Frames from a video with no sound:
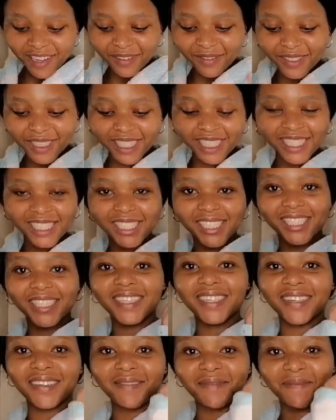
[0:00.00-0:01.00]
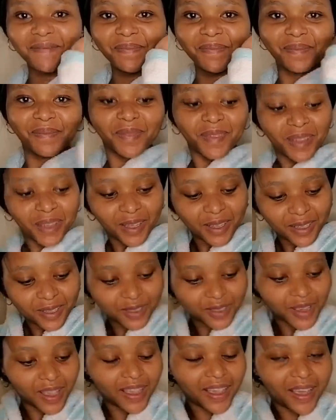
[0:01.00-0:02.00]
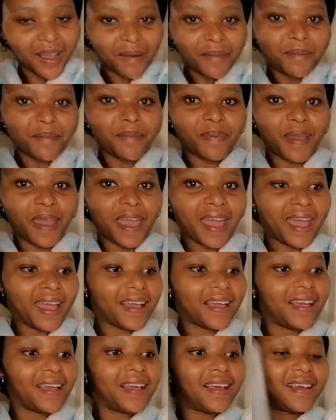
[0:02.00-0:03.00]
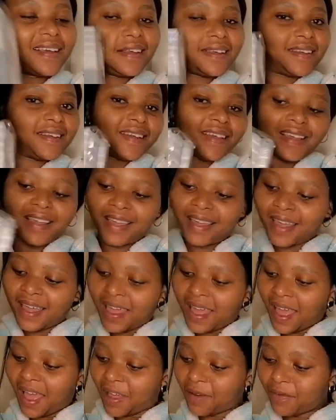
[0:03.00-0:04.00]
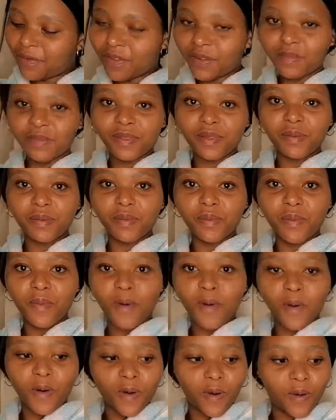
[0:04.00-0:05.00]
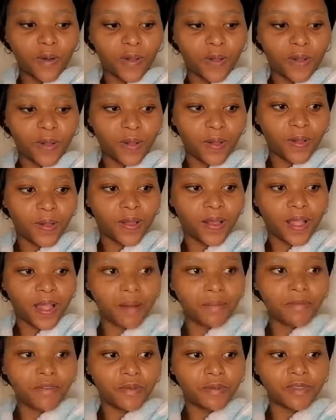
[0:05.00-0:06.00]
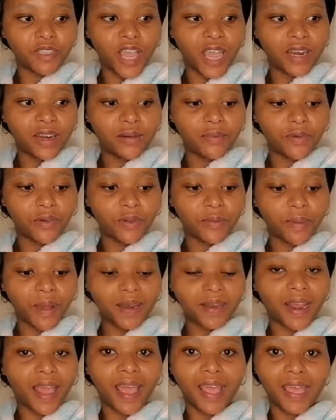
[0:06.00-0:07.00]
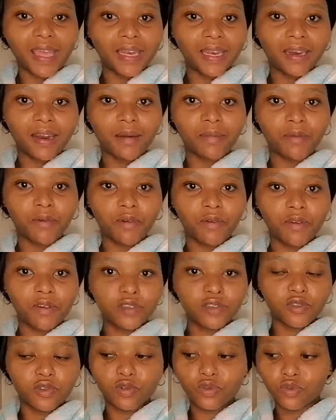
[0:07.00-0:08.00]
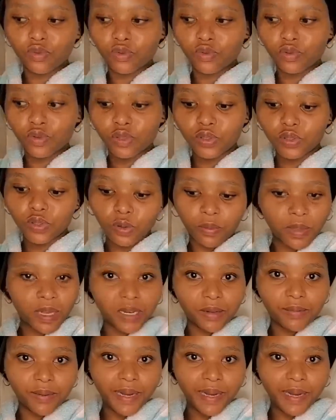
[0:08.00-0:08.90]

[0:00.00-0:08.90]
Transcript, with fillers: gifts. So I come back. I'm from the mall. I'm from China Mall, but I ended up going to so many